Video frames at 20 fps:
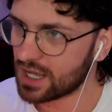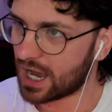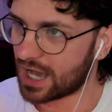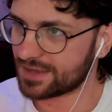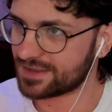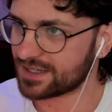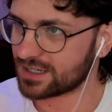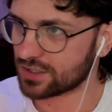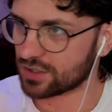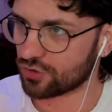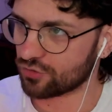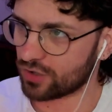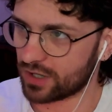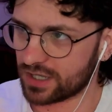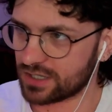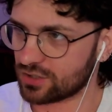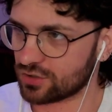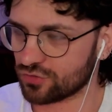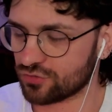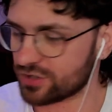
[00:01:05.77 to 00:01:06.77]
I think it,
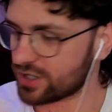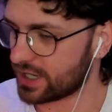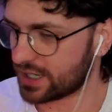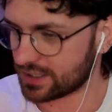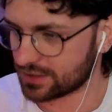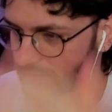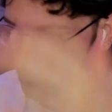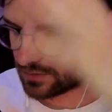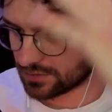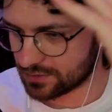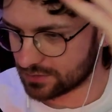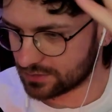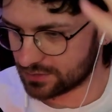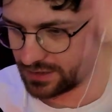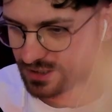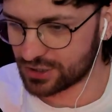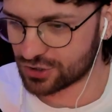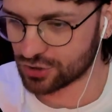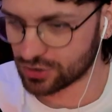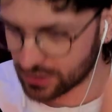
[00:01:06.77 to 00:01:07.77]
it it
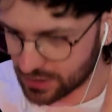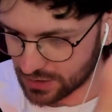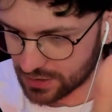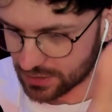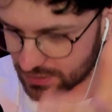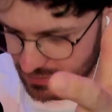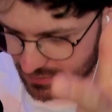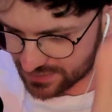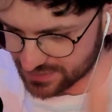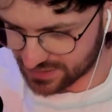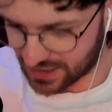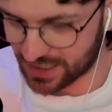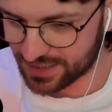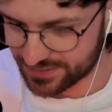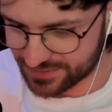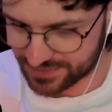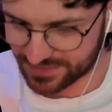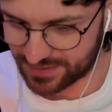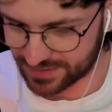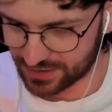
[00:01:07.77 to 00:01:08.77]
literally
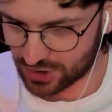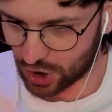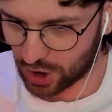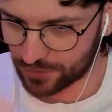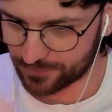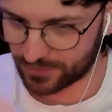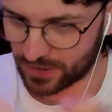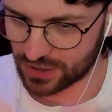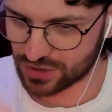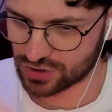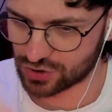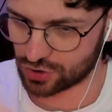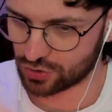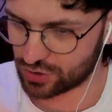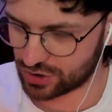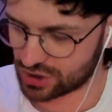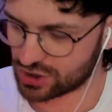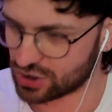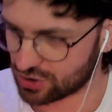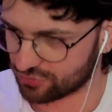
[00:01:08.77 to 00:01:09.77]
started to kick off as
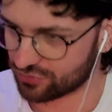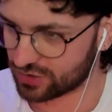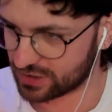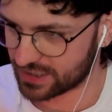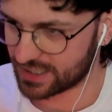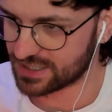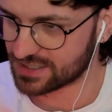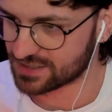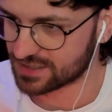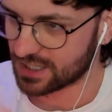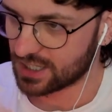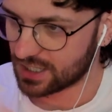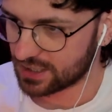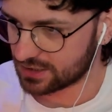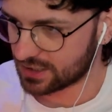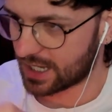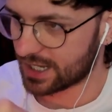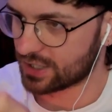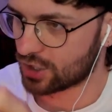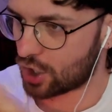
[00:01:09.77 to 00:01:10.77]
soon as she released
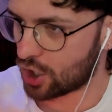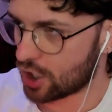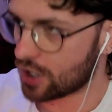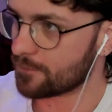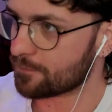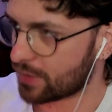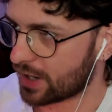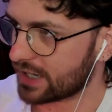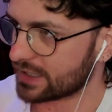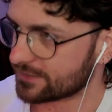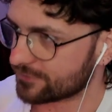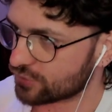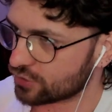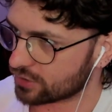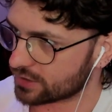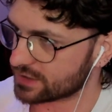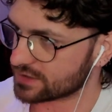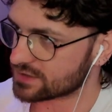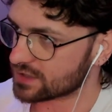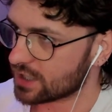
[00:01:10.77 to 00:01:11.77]
like her brand of
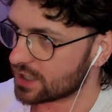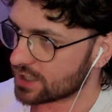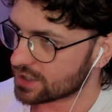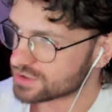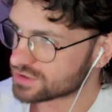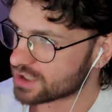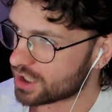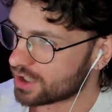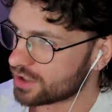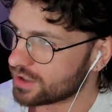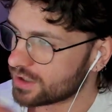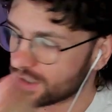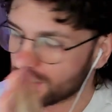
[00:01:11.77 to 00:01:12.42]
cookies. So a